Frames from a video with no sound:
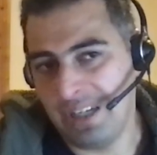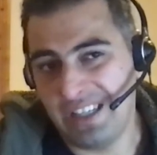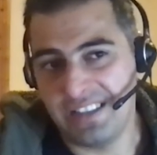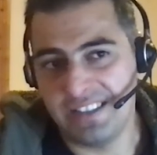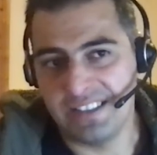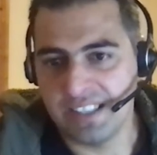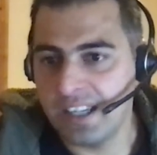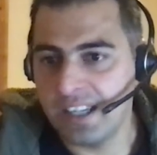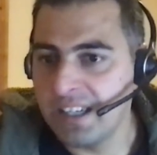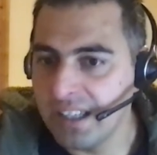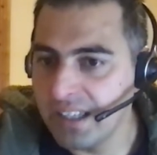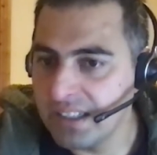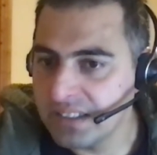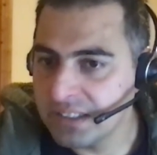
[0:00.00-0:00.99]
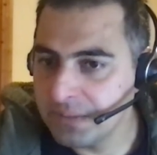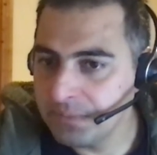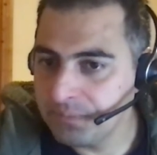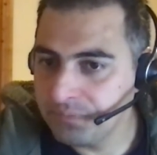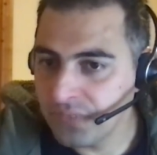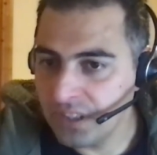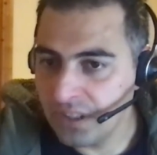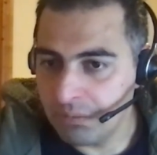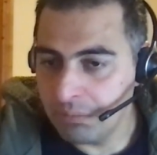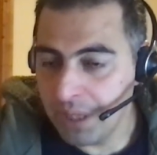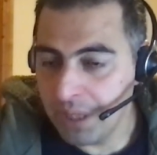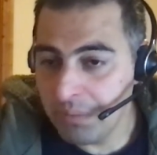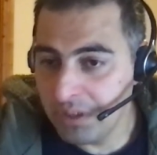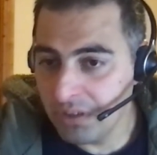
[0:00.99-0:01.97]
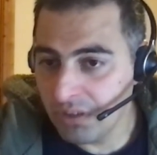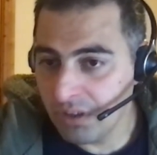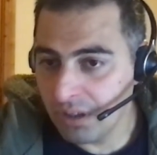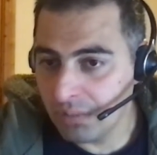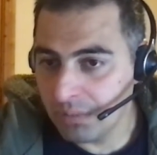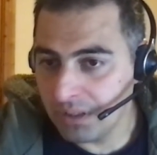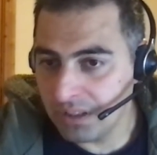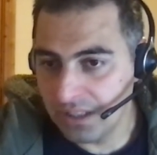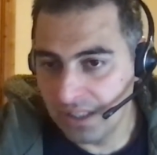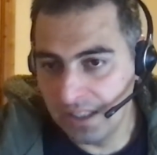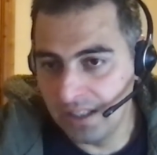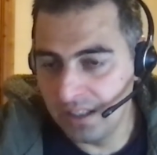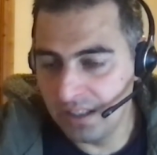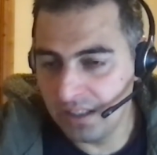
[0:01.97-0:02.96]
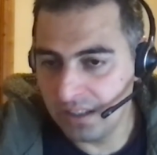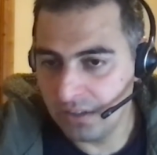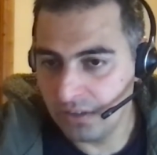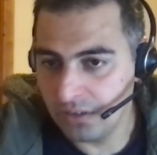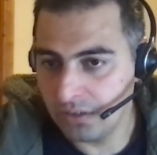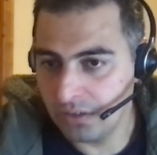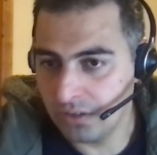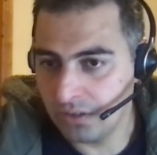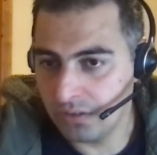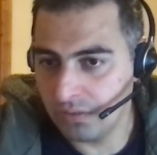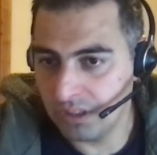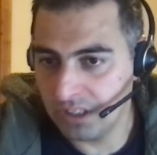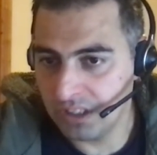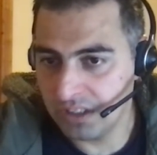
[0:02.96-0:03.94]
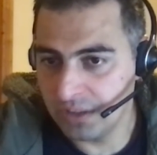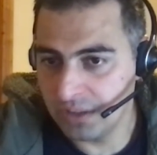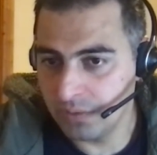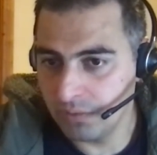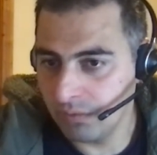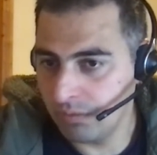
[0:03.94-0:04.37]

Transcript: my understanding is. Maybe wrong, but I don't know what else they.